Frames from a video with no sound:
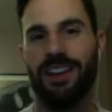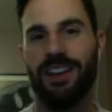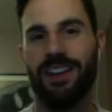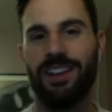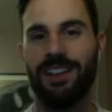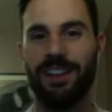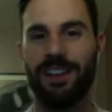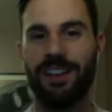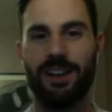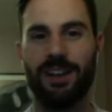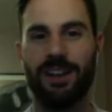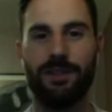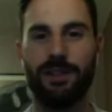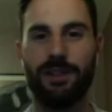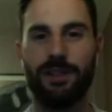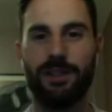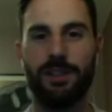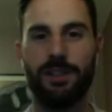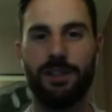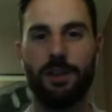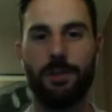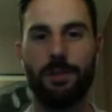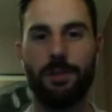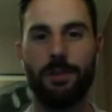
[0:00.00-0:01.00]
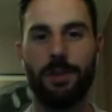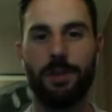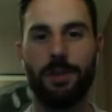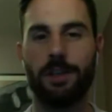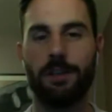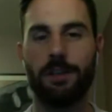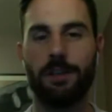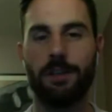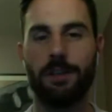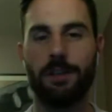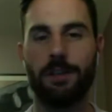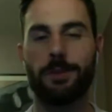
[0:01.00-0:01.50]
don't be
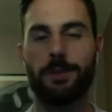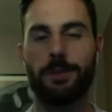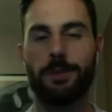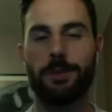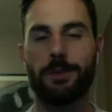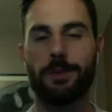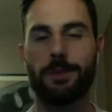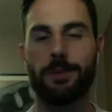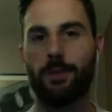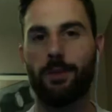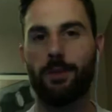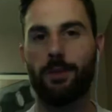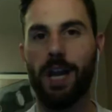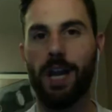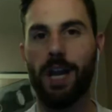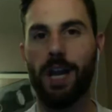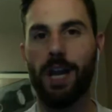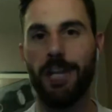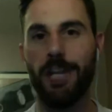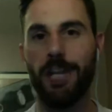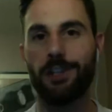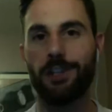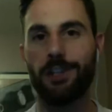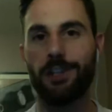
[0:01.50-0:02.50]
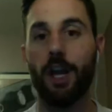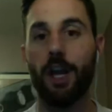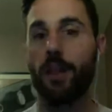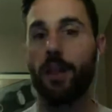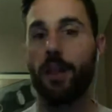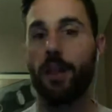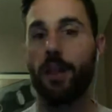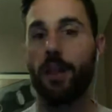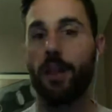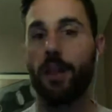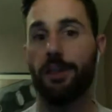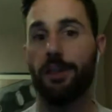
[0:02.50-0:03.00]
discriminatory over age.
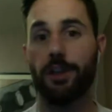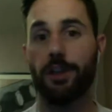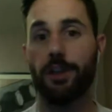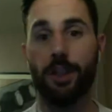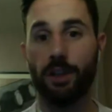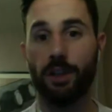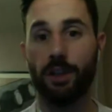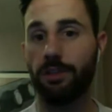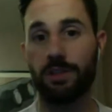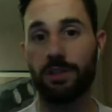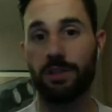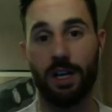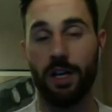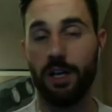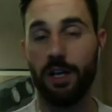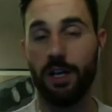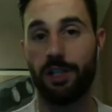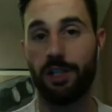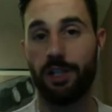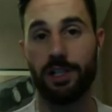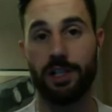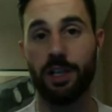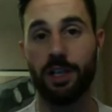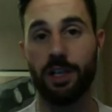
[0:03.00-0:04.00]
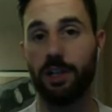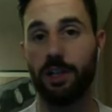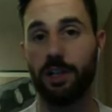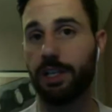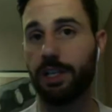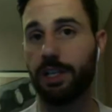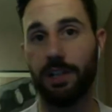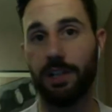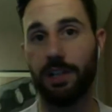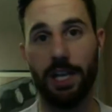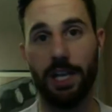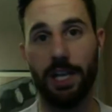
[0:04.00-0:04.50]
The girl's, she's a
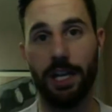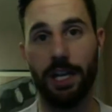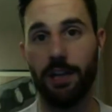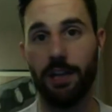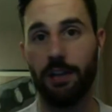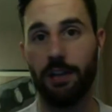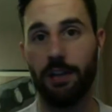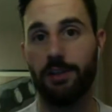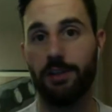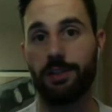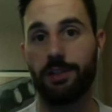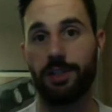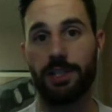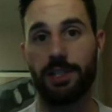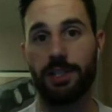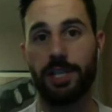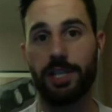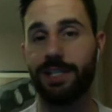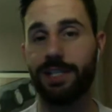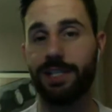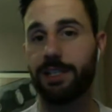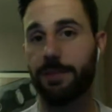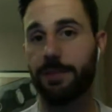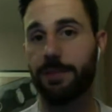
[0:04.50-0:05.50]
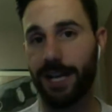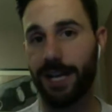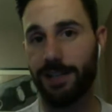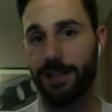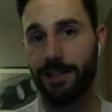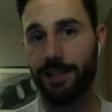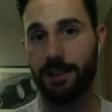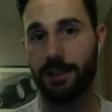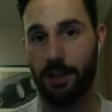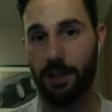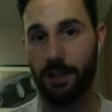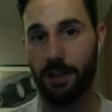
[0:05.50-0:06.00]
good-looking lady. She's got some
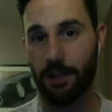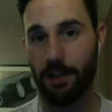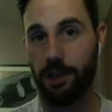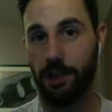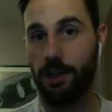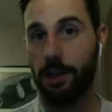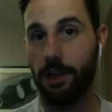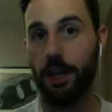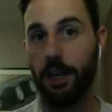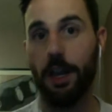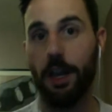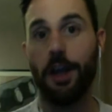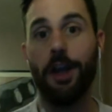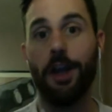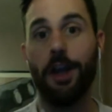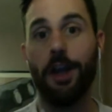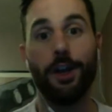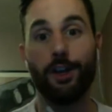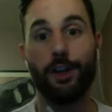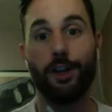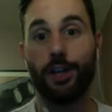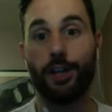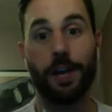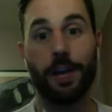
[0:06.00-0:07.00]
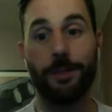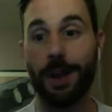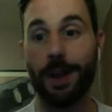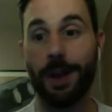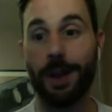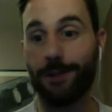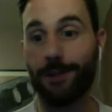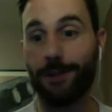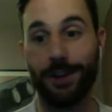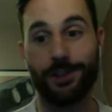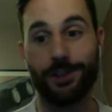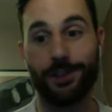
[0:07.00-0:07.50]
assets on her. She can
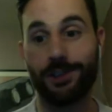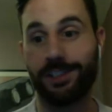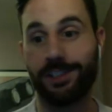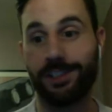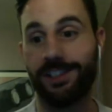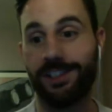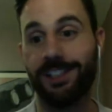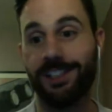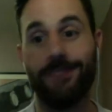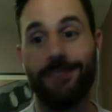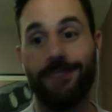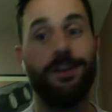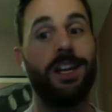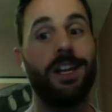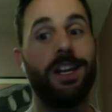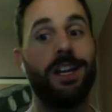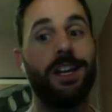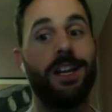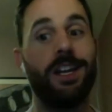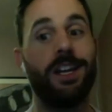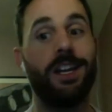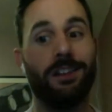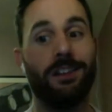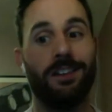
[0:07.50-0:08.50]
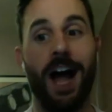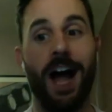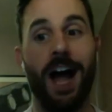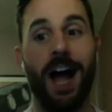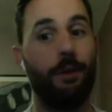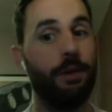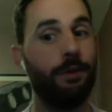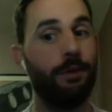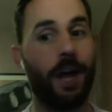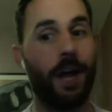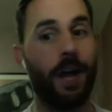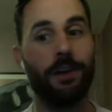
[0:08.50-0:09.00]
make for interesting TV. I
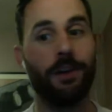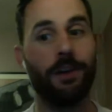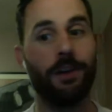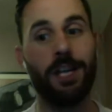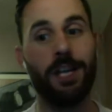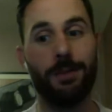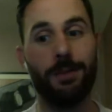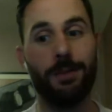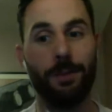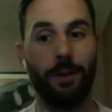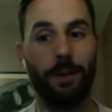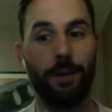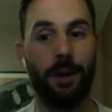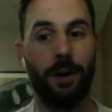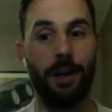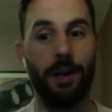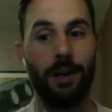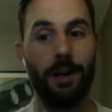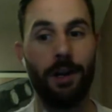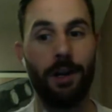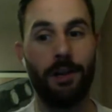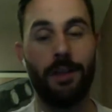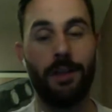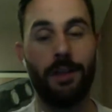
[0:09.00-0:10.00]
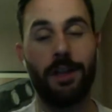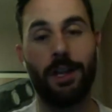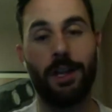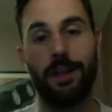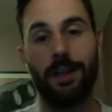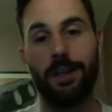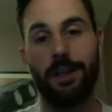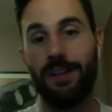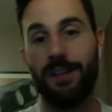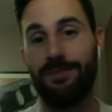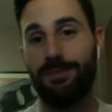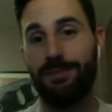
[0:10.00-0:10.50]
would rather keep her
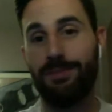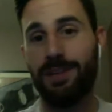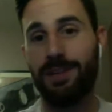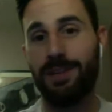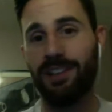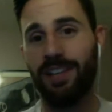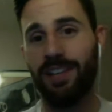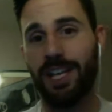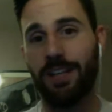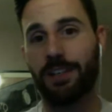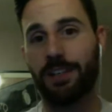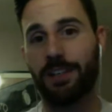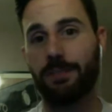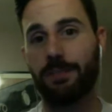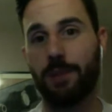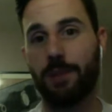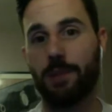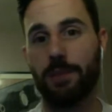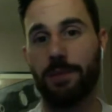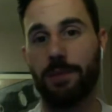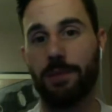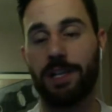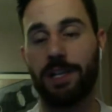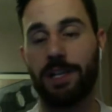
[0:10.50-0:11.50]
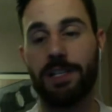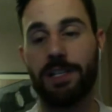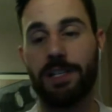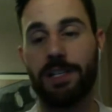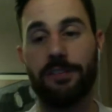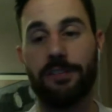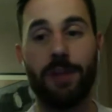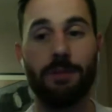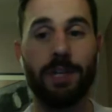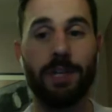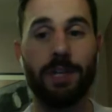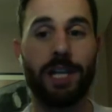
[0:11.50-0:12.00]
than keep Peely at this moment, because
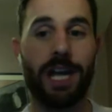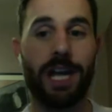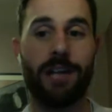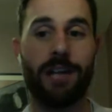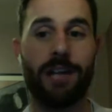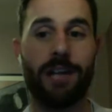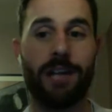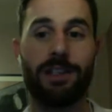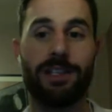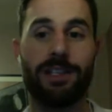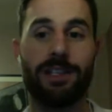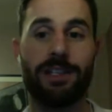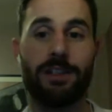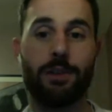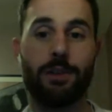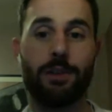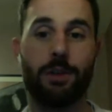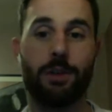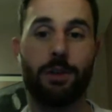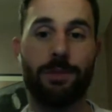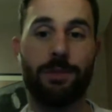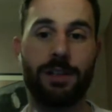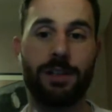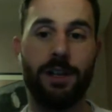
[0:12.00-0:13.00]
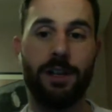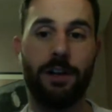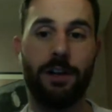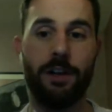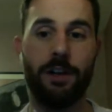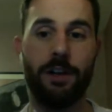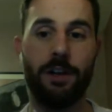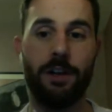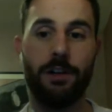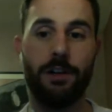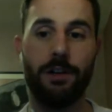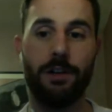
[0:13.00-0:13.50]
if I'm looking at this as a group
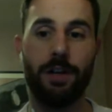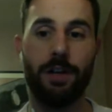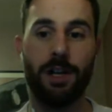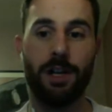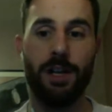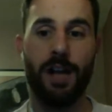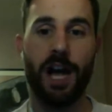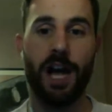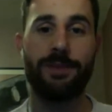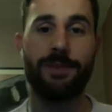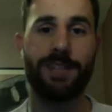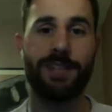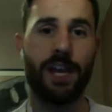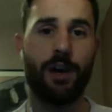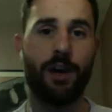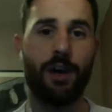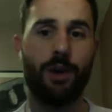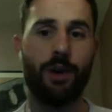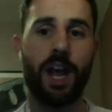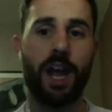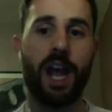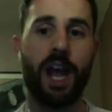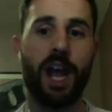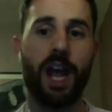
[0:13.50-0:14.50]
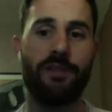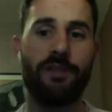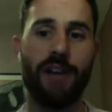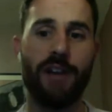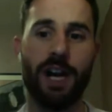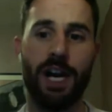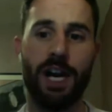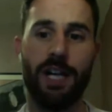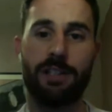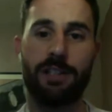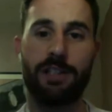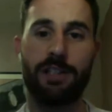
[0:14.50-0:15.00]
scenario, I'm saying, okay,
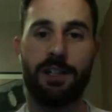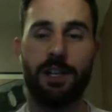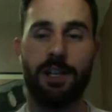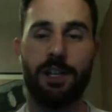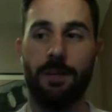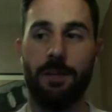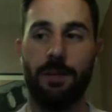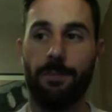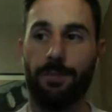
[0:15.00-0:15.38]
I've got,